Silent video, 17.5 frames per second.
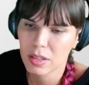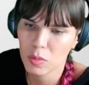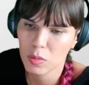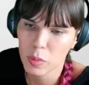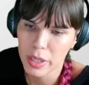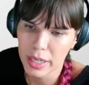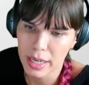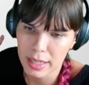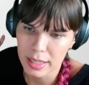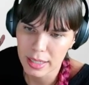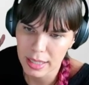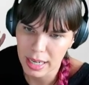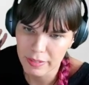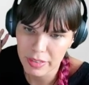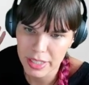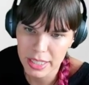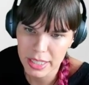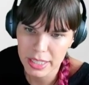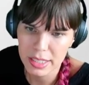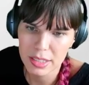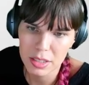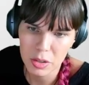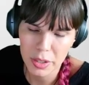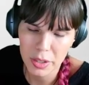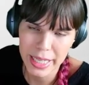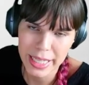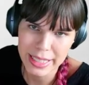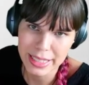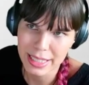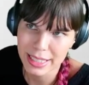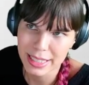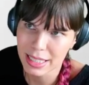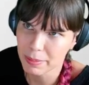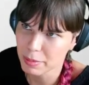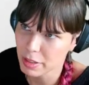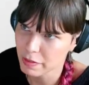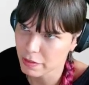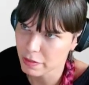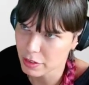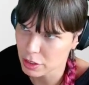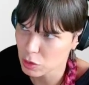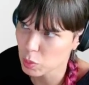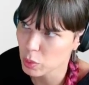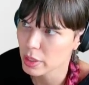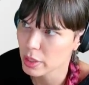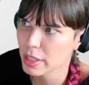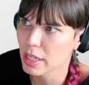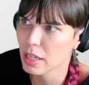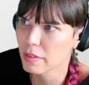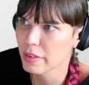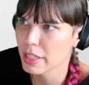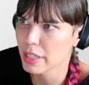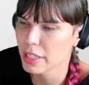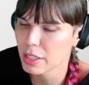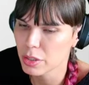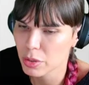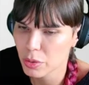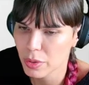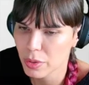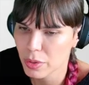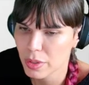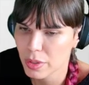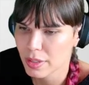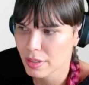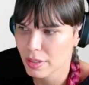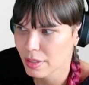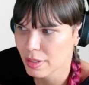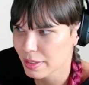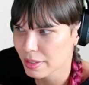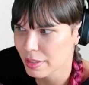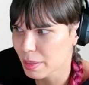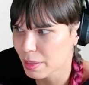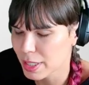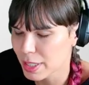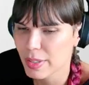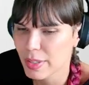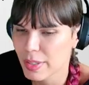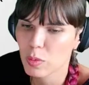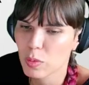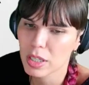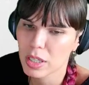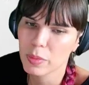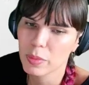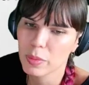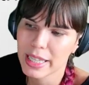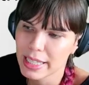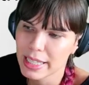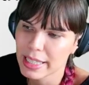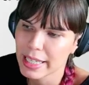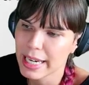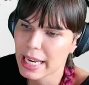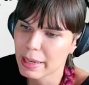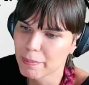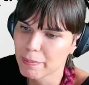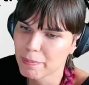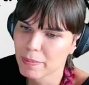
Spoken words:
where everything is lowercase except the first word of a new subsequent word within the name.